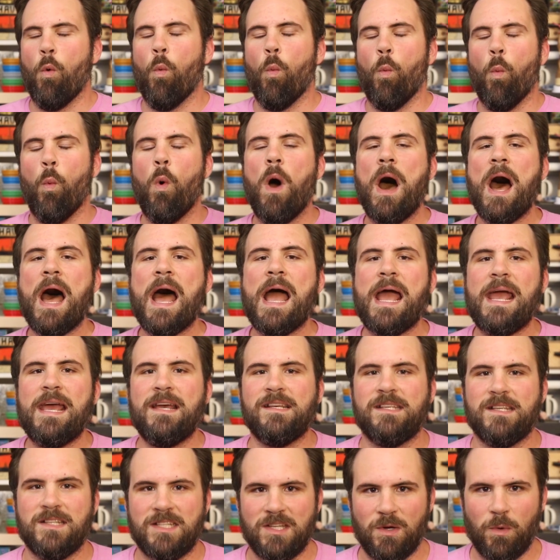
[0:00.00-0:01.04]
Why
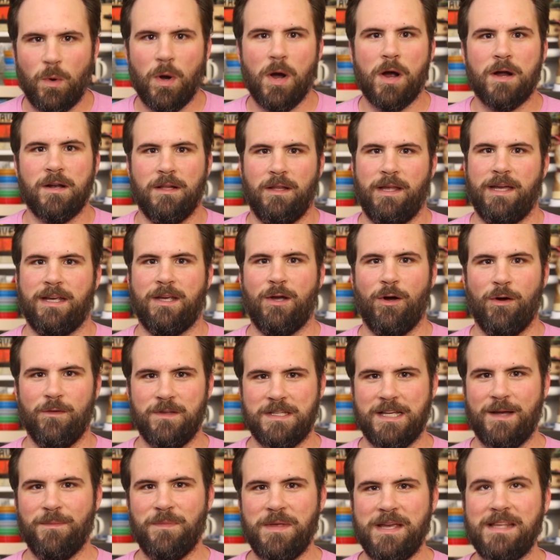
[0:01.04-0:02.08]
is it so hard to let go of
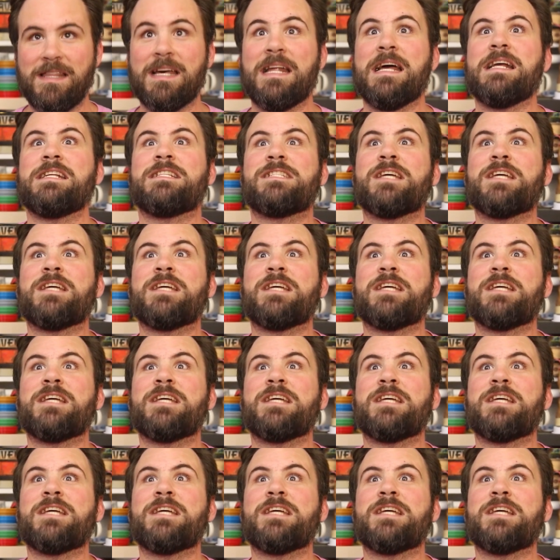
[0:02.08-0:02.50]
something that I